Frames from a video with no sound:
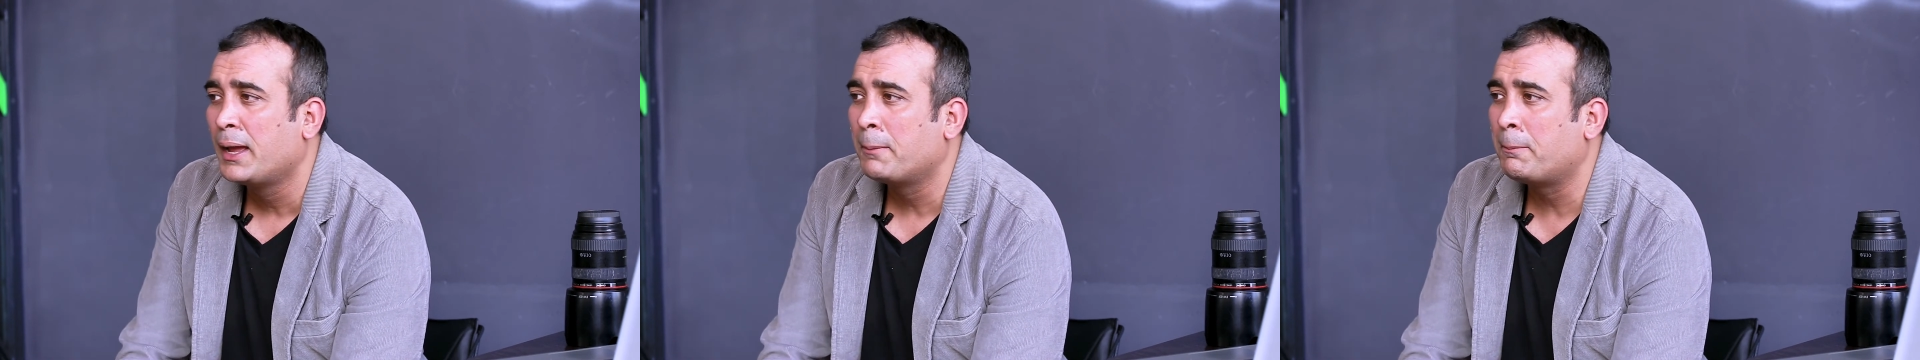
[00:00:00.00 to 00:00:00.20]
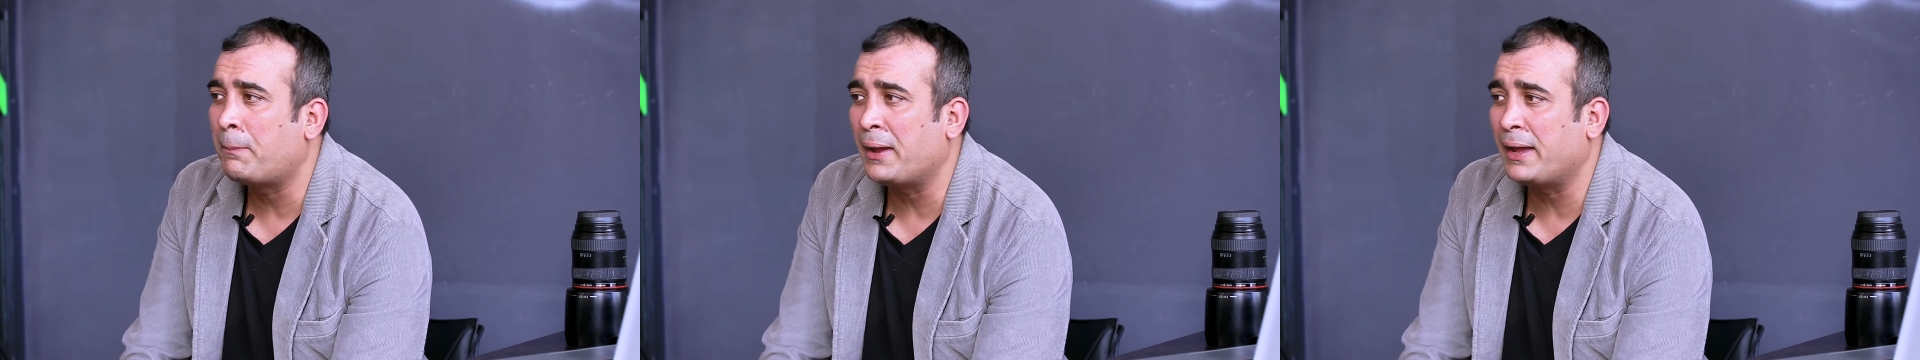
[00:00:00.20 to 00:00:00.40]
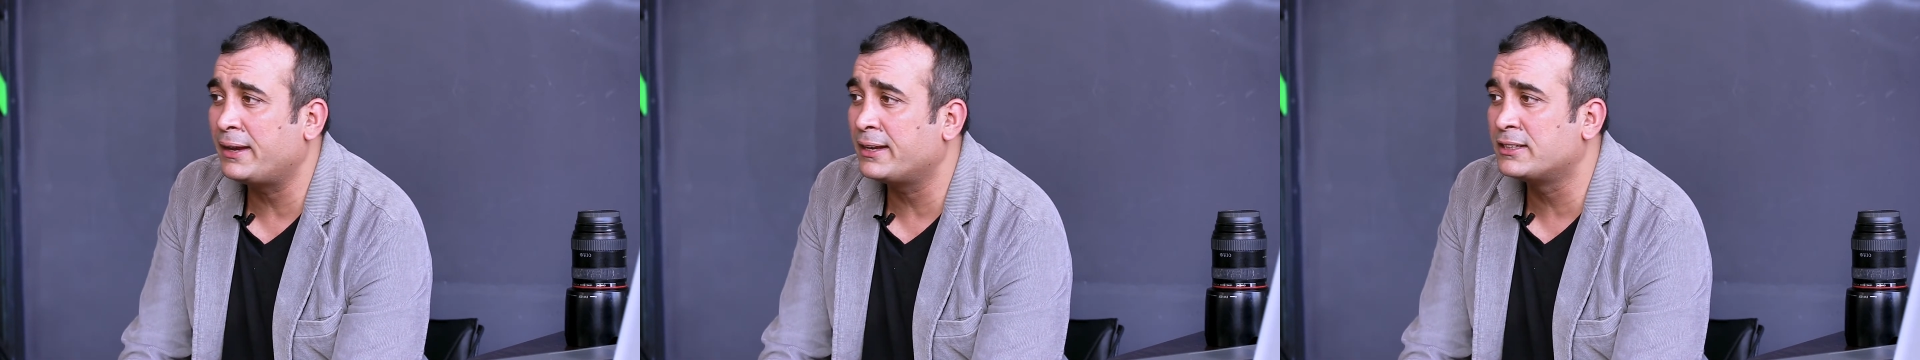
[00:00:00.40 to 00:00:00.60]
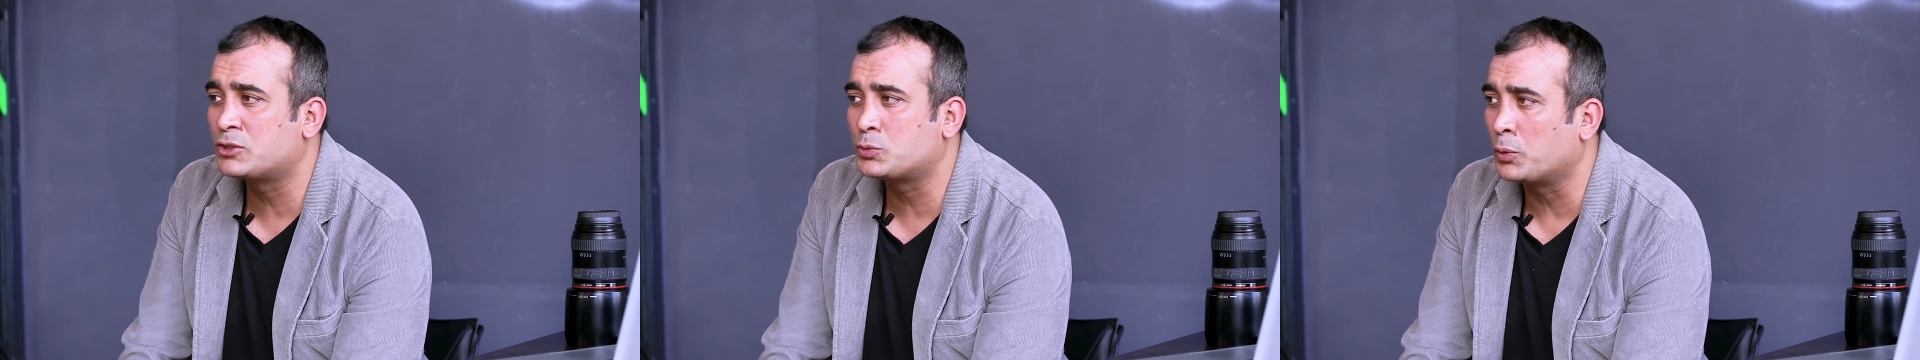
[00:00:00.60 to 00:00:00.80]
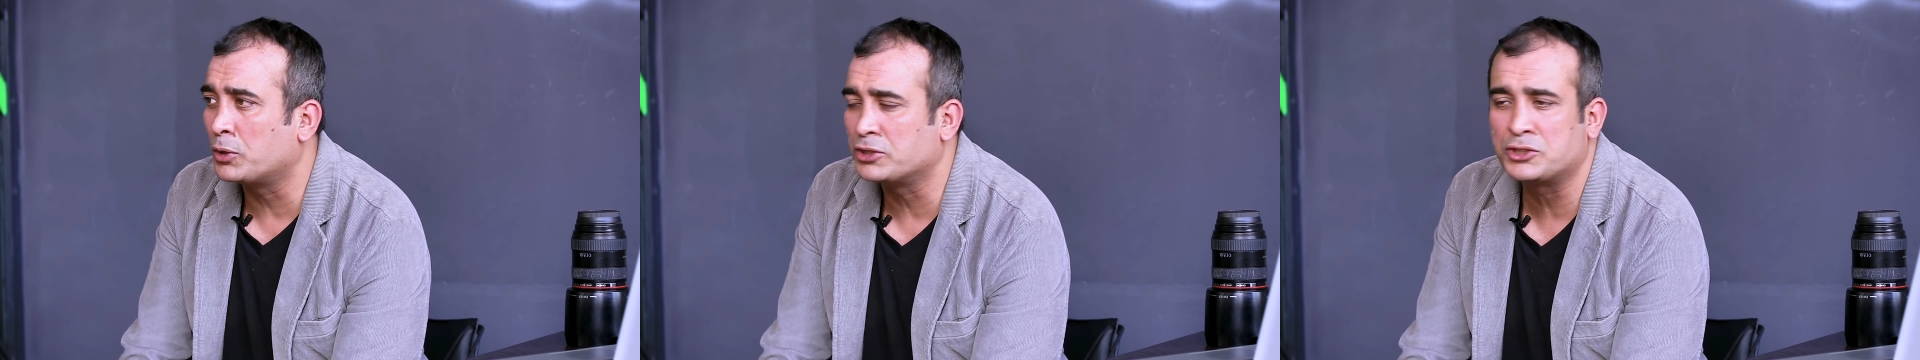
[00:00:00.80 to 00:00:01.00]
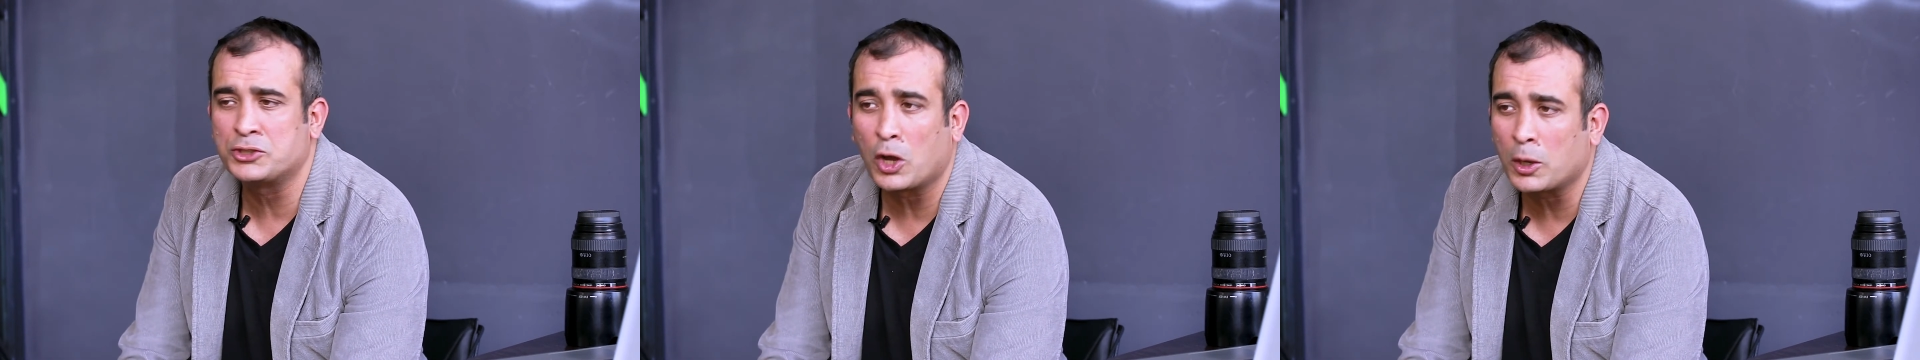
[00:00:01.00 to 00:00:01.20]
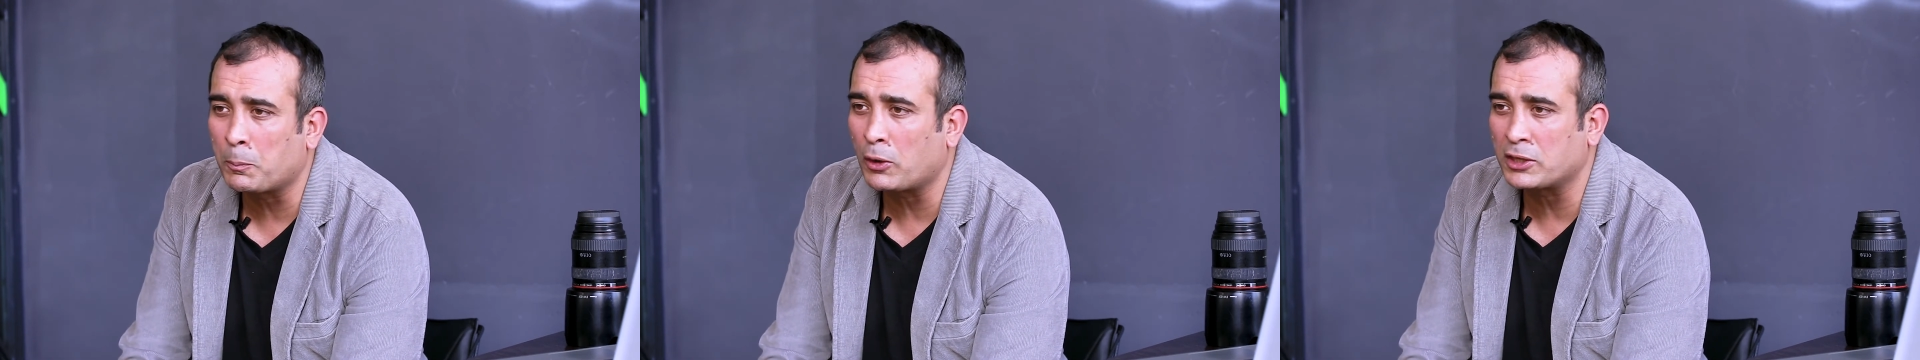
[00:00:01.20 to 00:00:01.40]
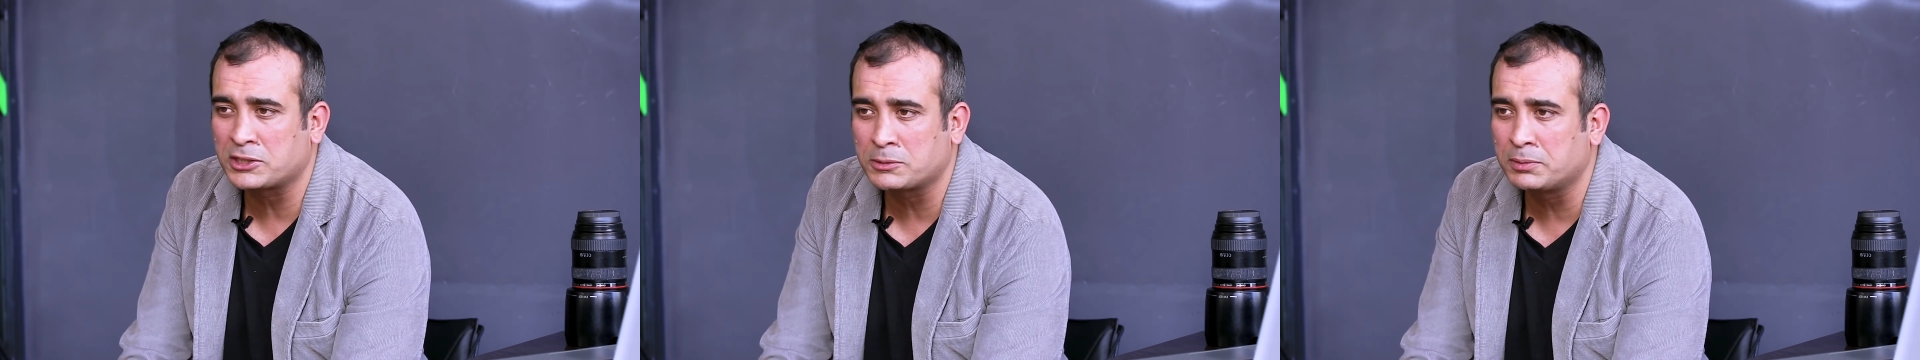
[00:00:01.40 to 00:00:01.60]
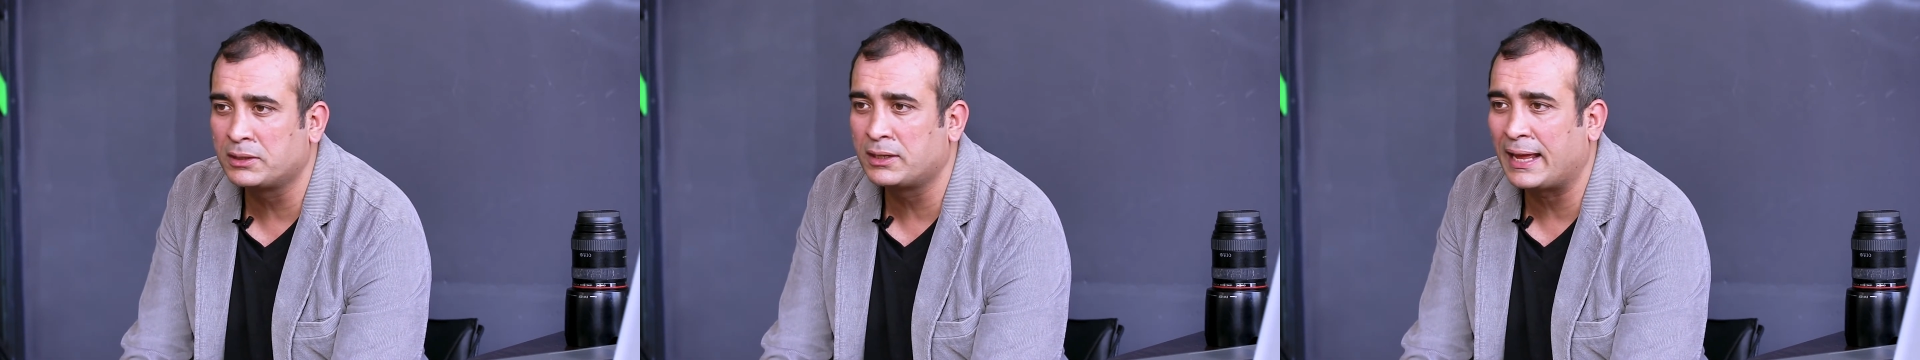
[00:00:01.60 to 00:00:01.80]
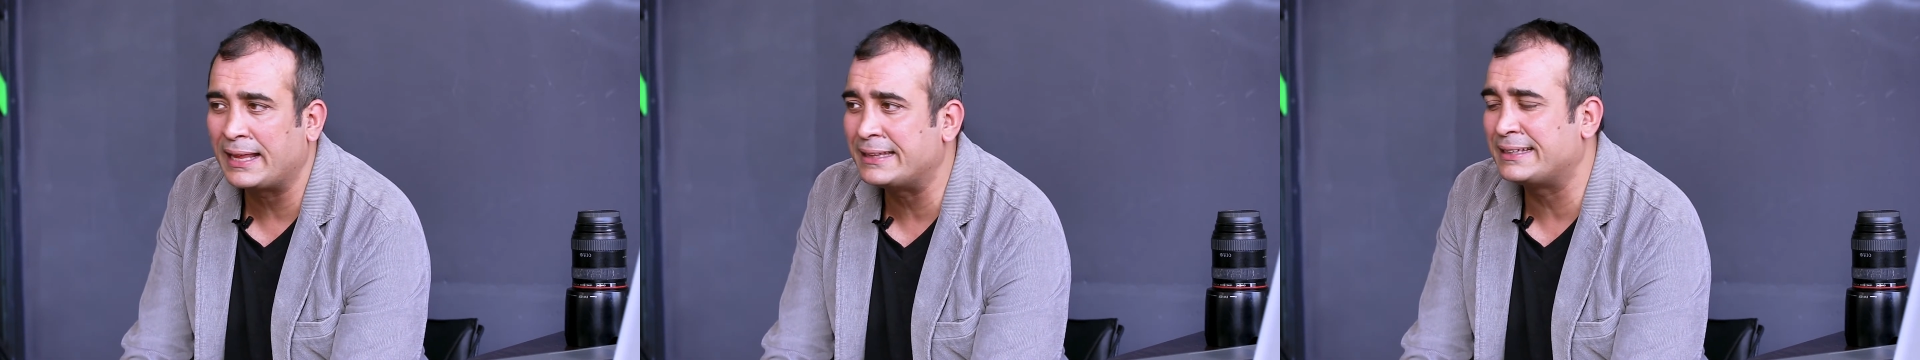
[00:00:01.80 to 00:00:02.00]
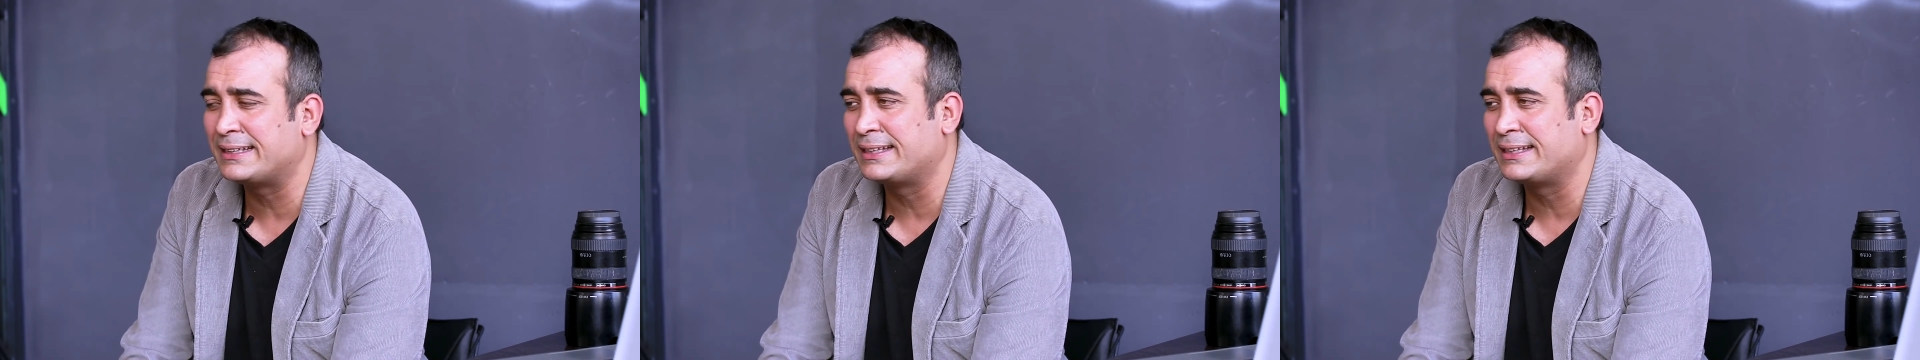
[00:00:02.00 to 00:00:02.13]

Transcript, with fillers: parents was not possible, and